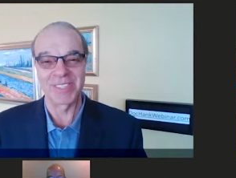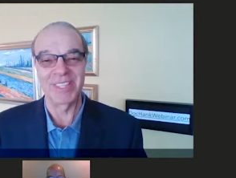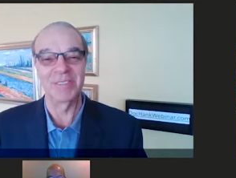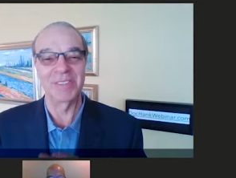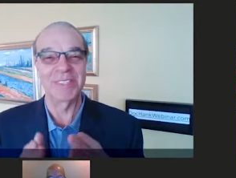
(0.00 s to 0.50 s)

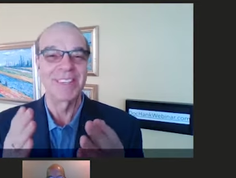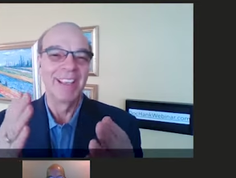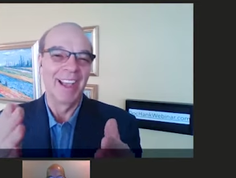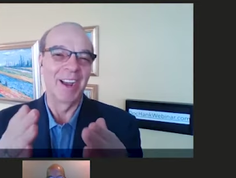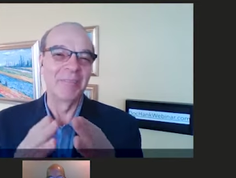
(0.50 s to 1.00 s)
Steve is
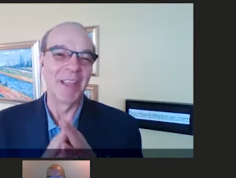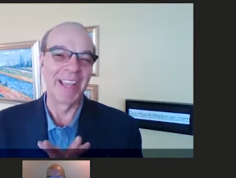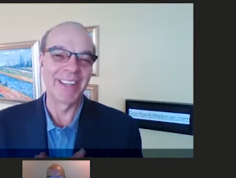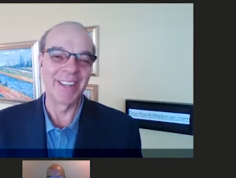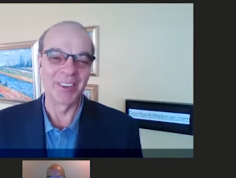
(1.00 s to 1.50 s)
our
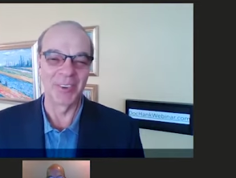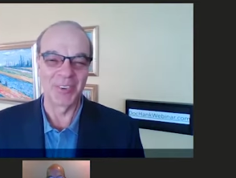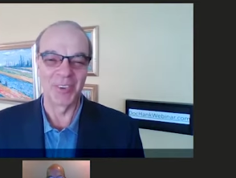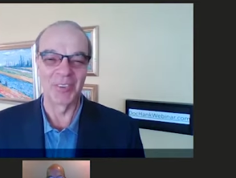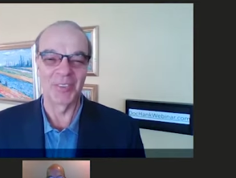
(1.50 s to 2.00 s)
man to go
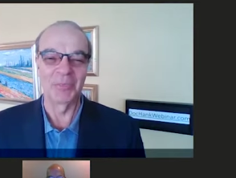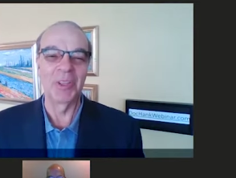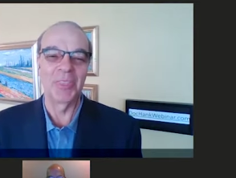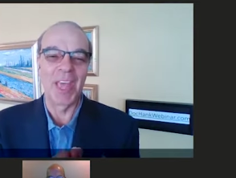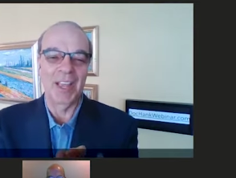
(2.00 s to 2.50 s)
to. So
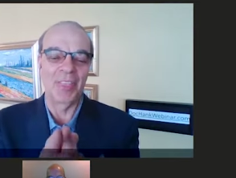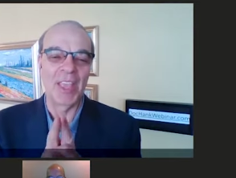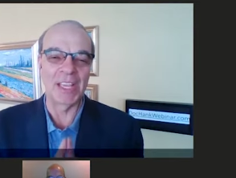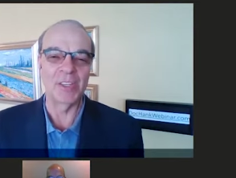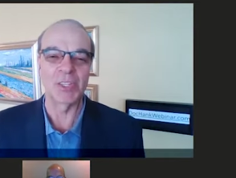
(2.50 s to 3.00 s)
with that,
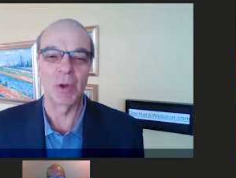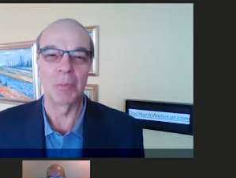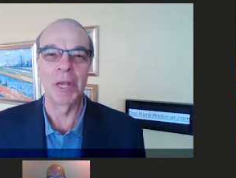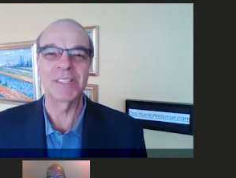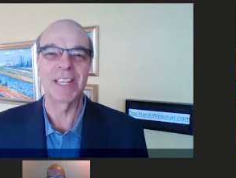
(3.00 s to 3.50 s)
thank you so
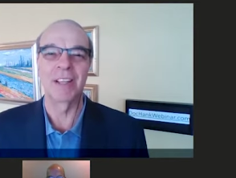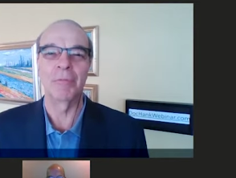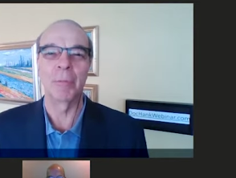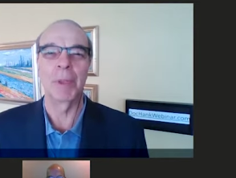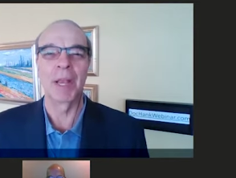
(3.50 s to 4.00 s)
much, Steve,
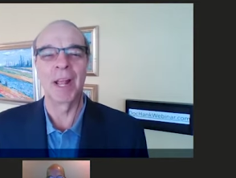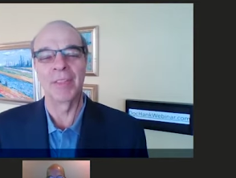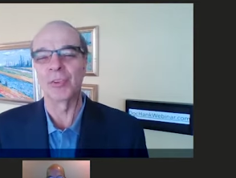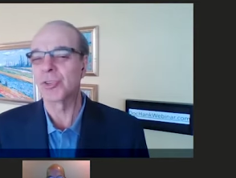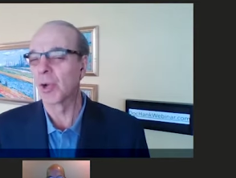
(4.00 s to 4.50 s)
for being
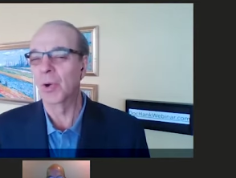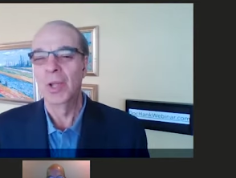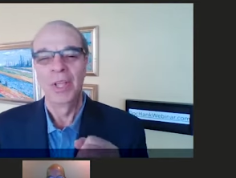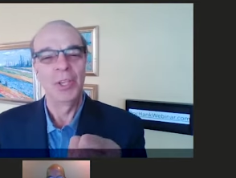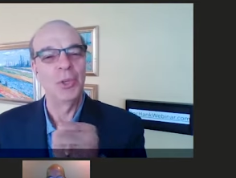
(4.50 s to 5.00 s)
on the show.
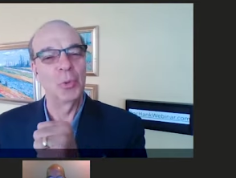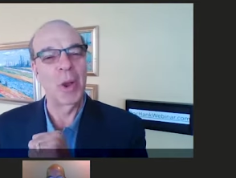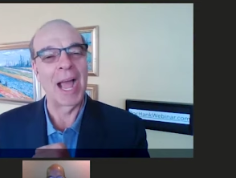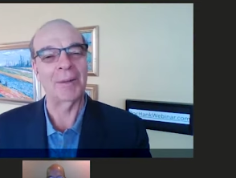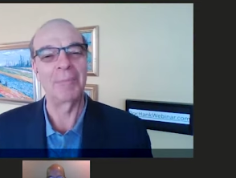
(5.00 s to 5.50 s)
You
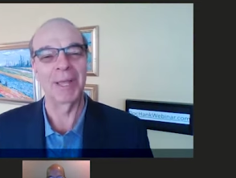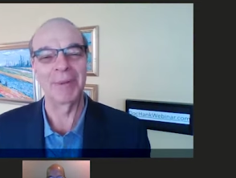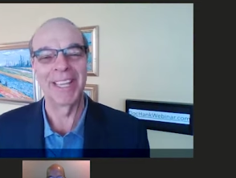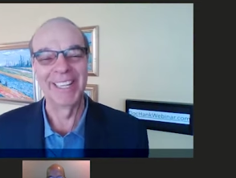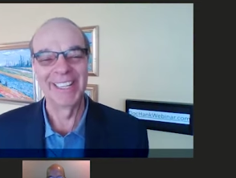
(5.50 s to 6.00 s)
rock,
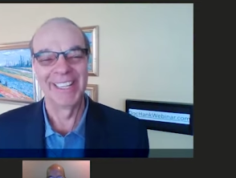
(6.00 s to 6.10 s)
baby.